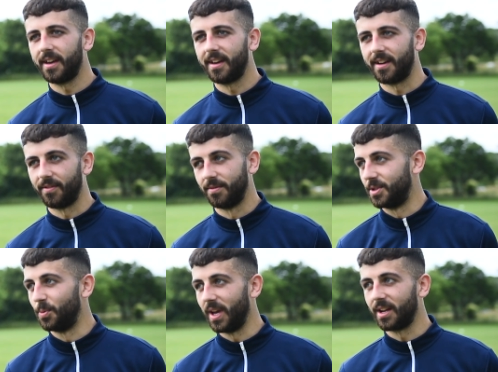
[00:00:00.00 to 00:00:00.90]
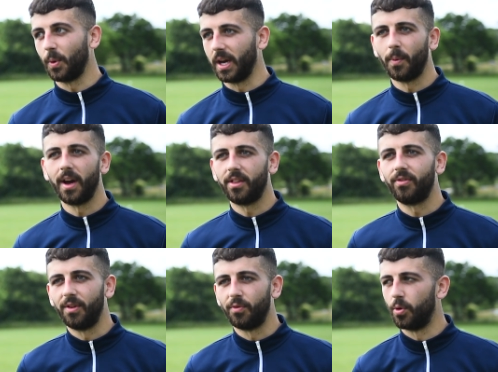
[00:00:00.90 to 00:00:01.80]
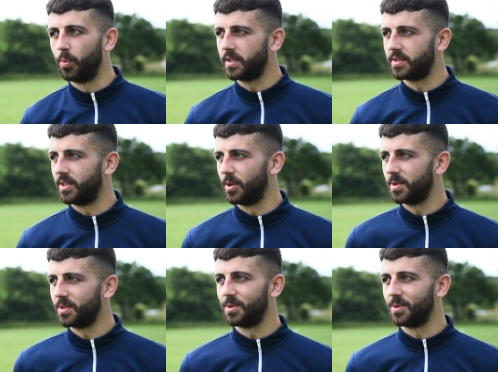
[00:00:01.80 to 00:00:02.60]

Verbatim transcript: Uh, I've obviously waited quite a while, three, four weeks to do it.